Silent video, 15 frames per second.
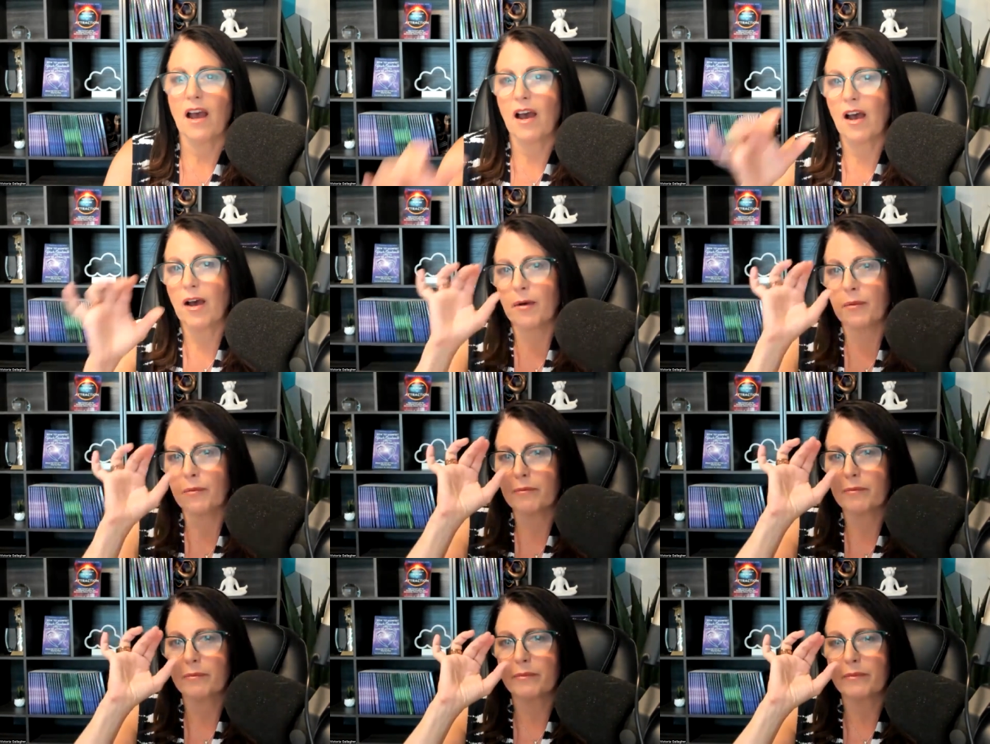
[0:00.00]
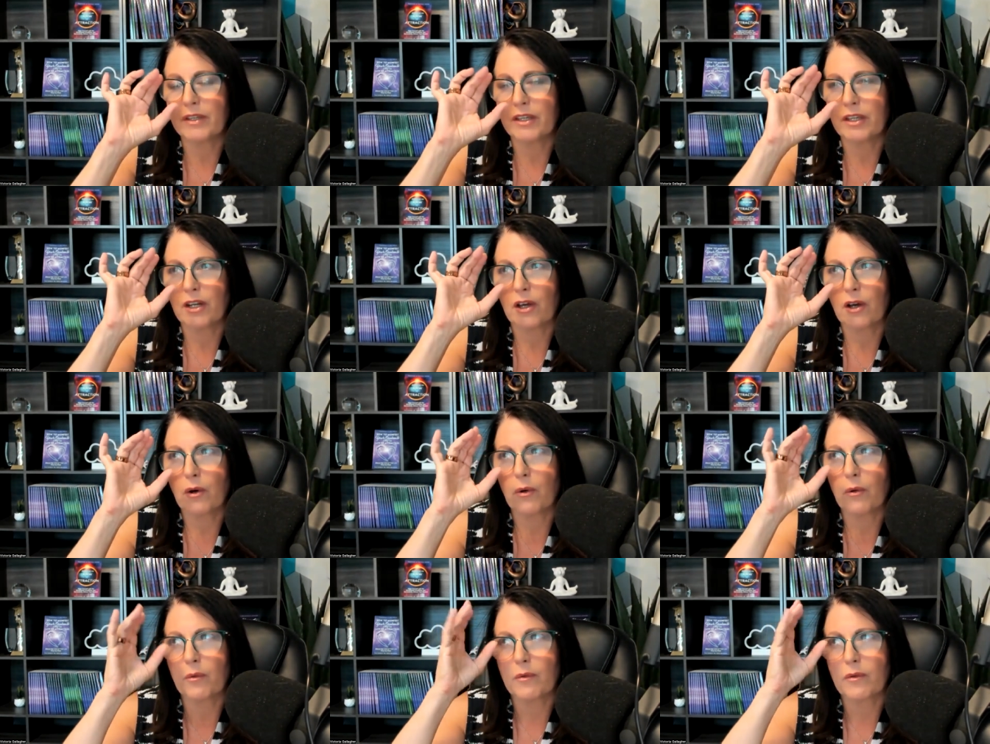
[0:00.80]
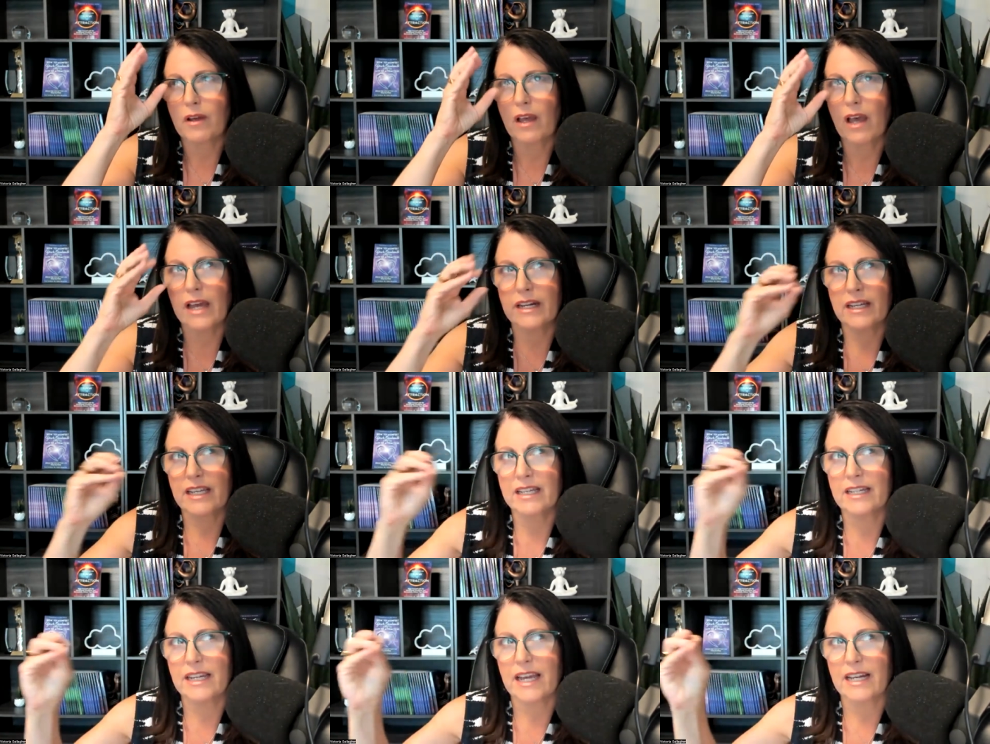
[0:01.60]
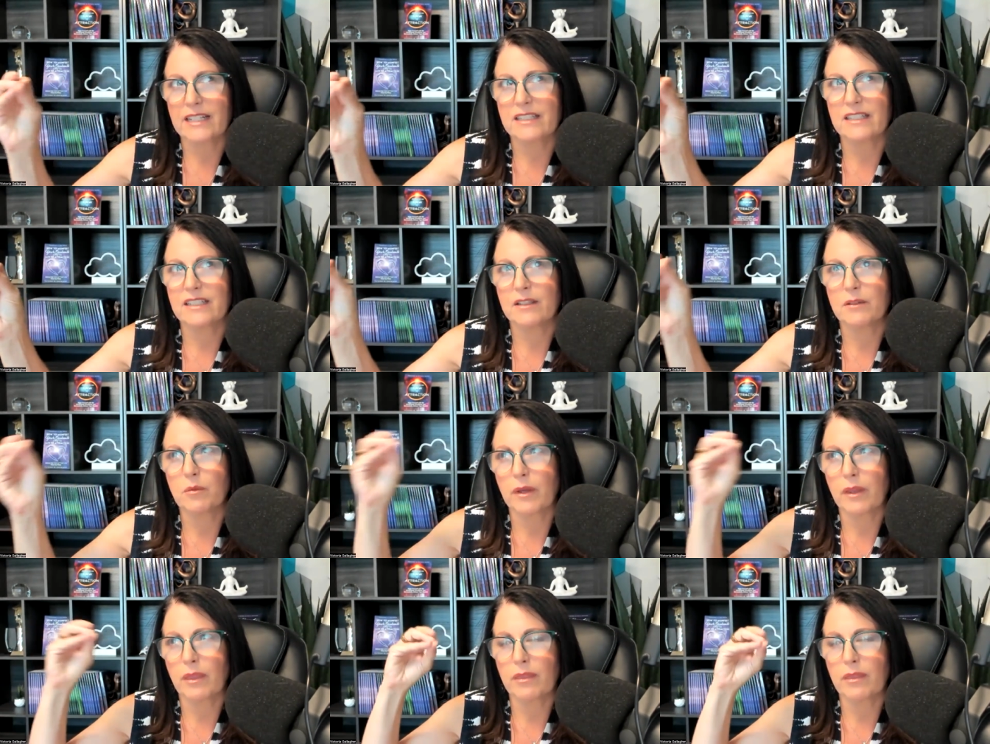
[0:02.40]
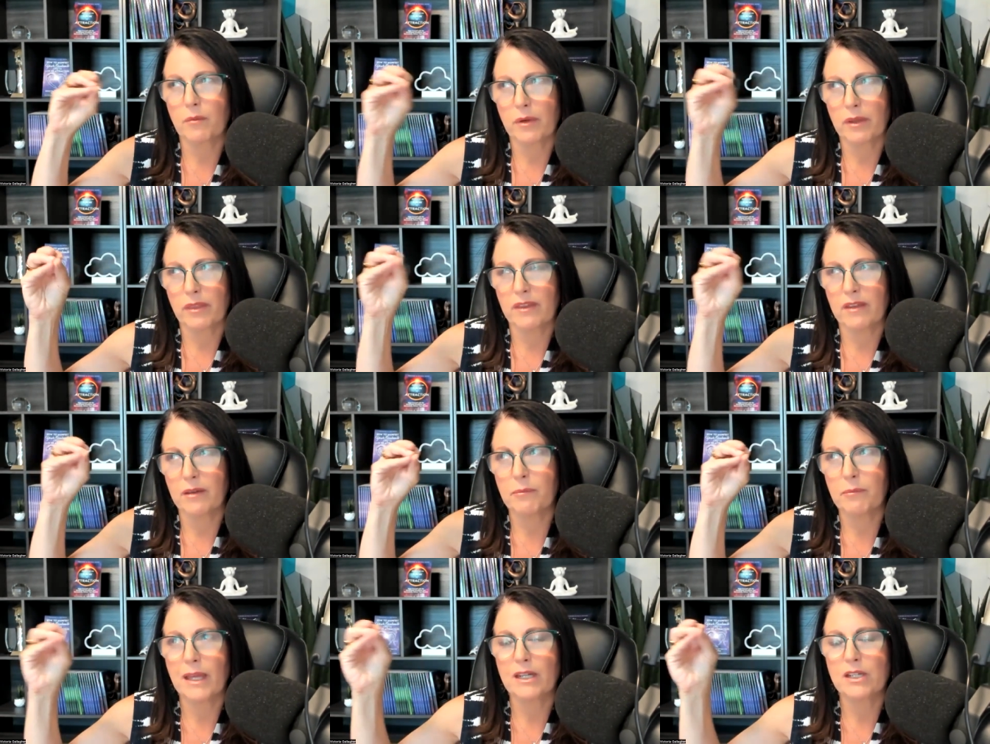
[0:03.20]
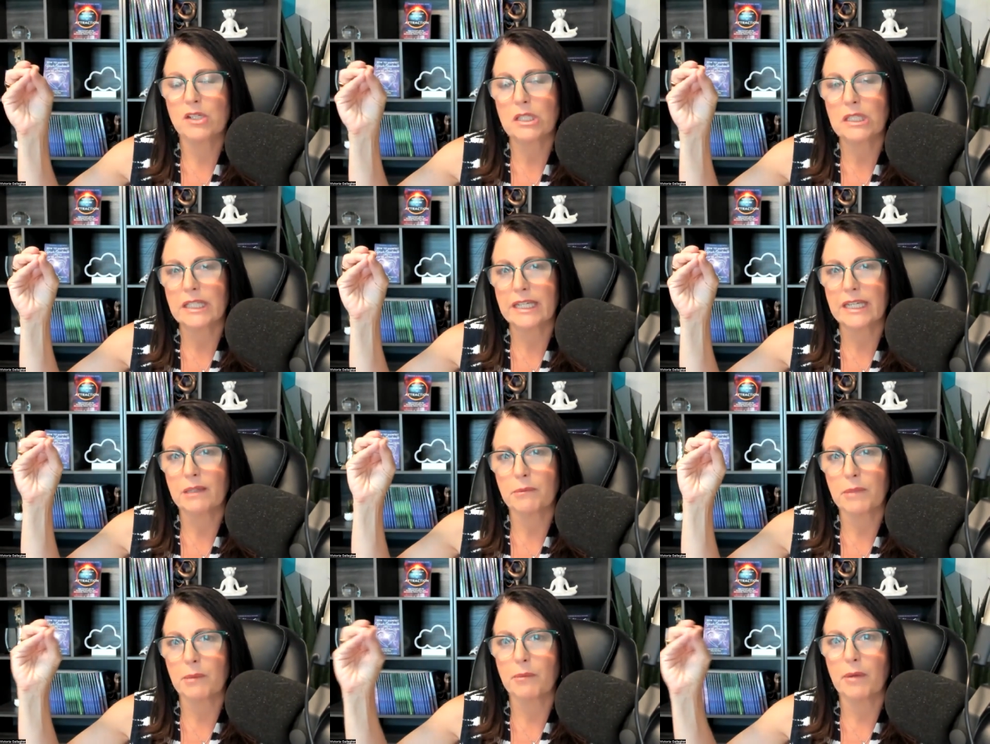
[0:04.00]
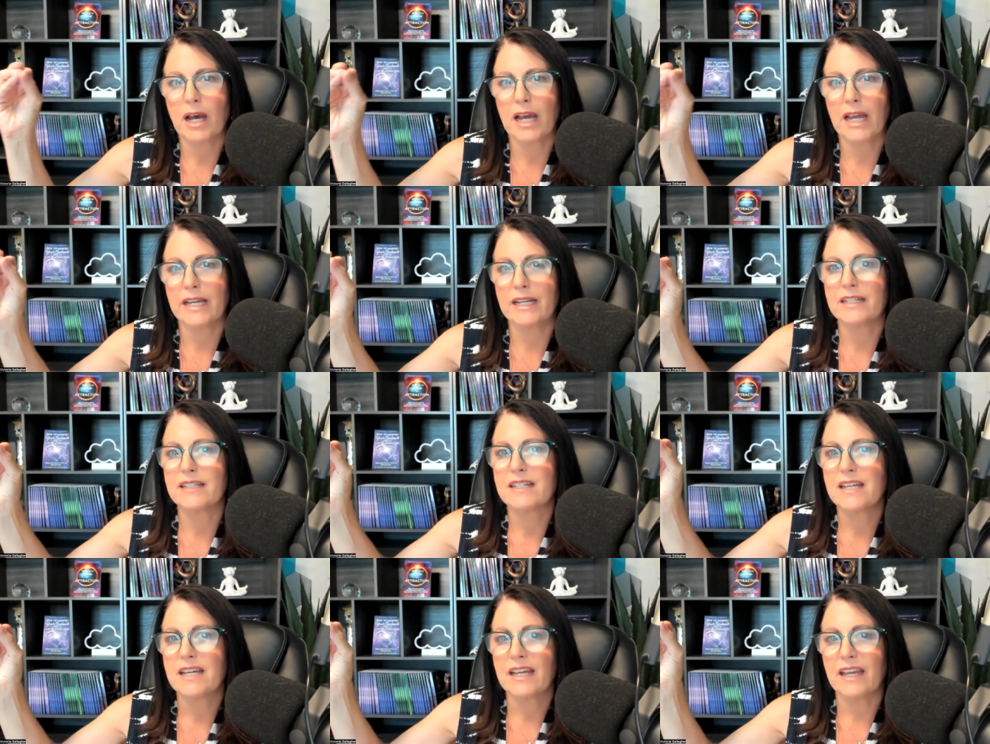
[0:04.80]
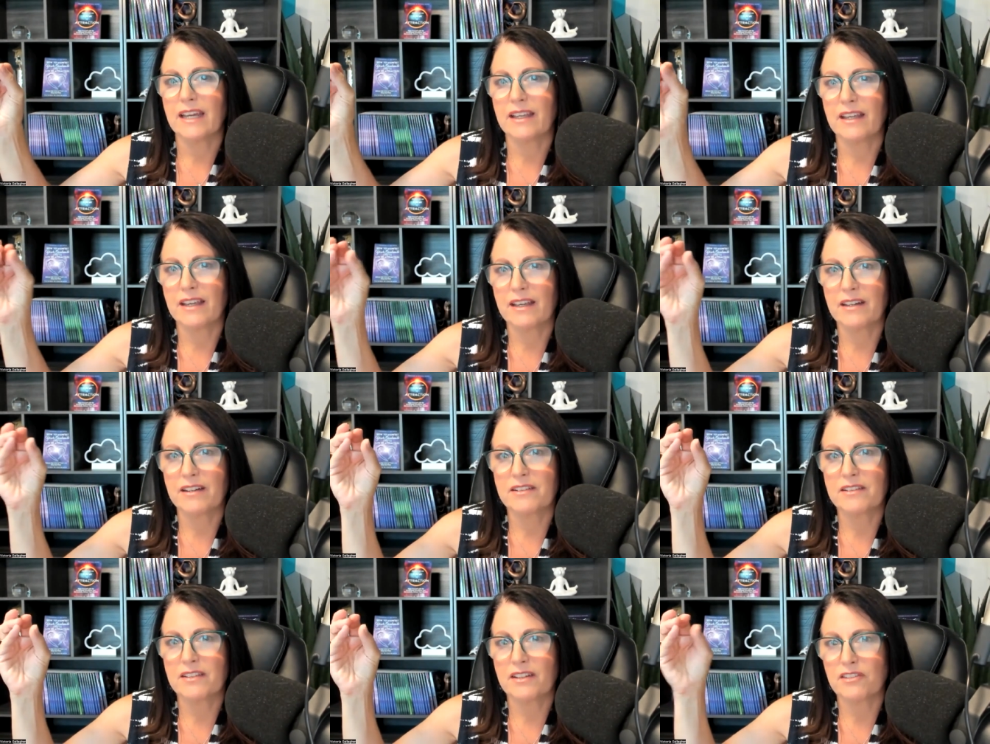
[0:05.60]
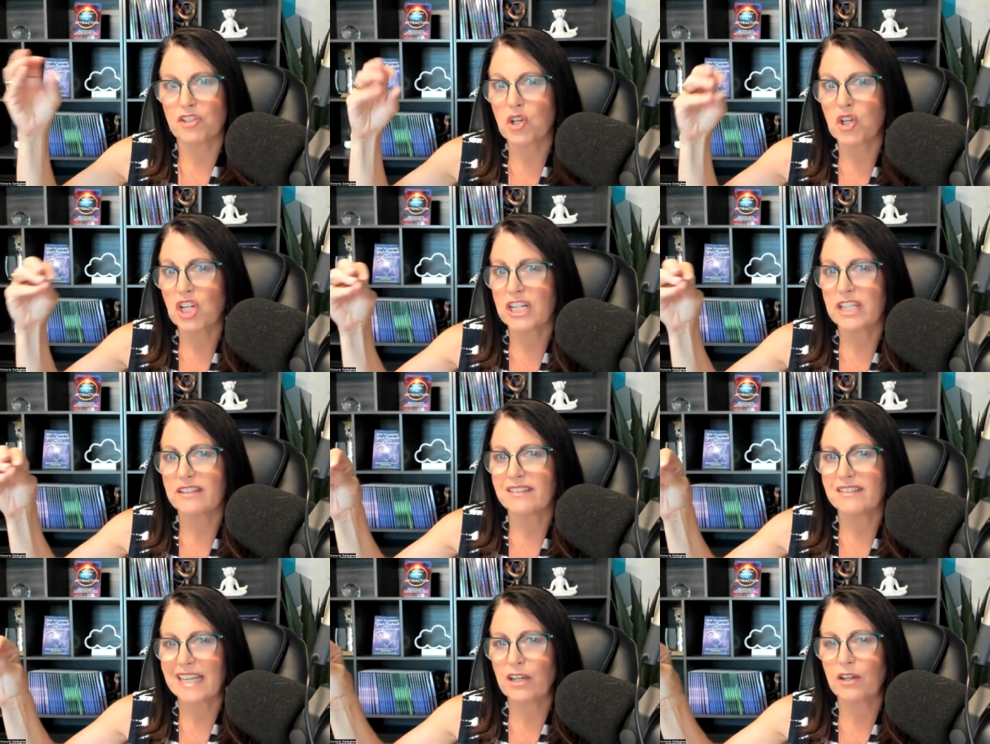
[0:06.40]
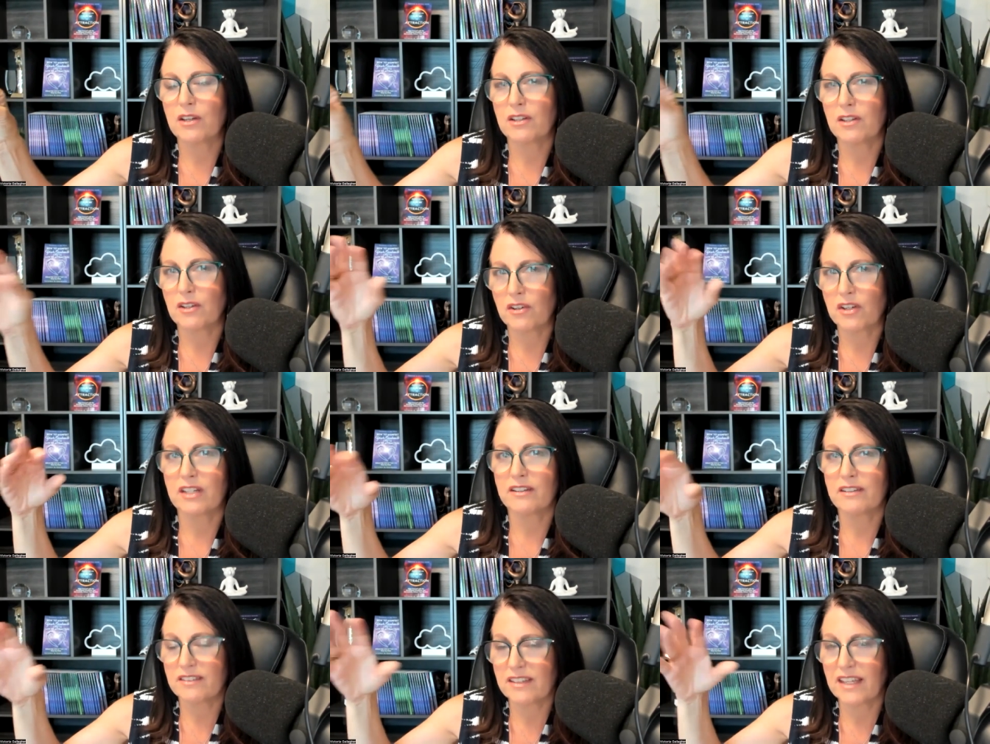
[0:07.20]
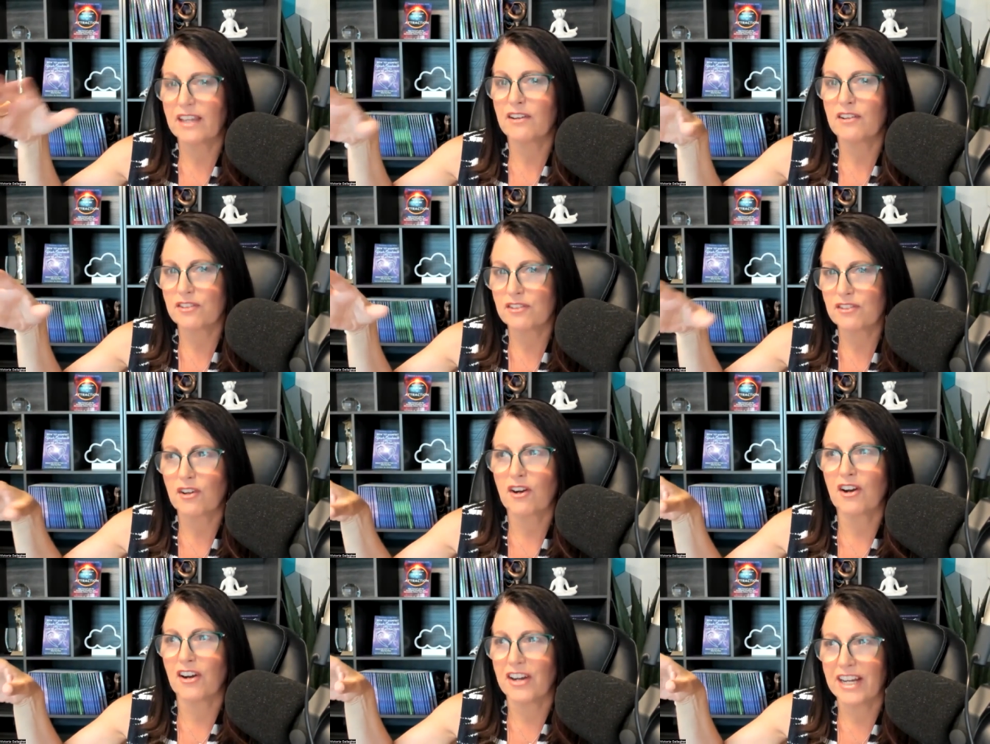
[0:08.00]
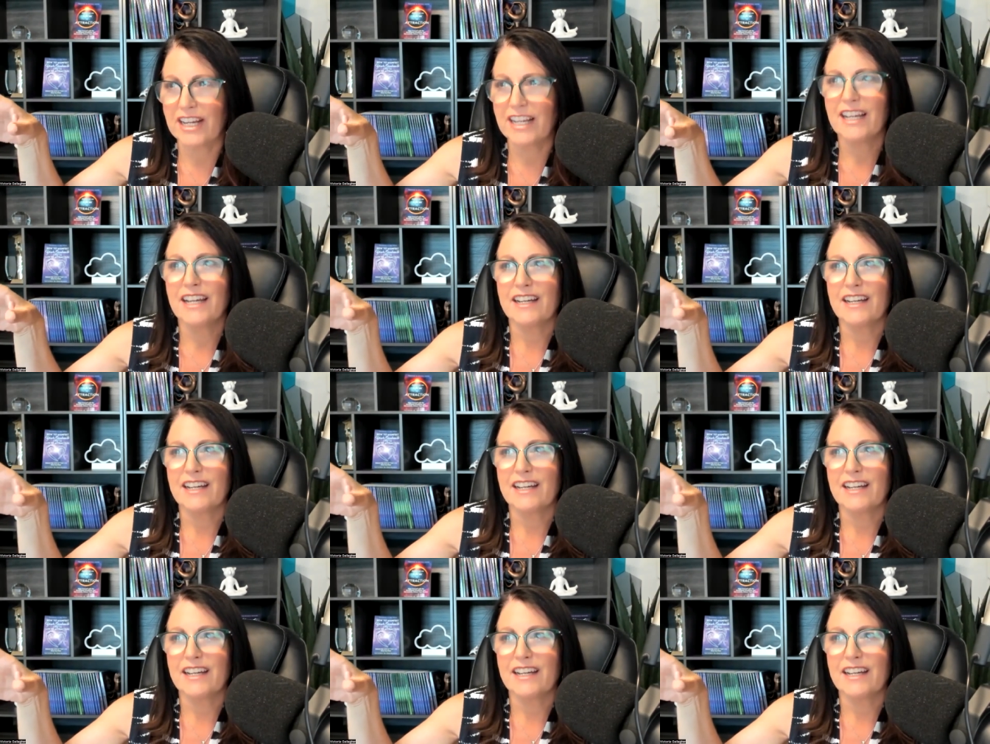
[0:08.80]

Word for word: um you know kind of connected with with him mentally in my mind and said you're going to say you're going to say you're sorry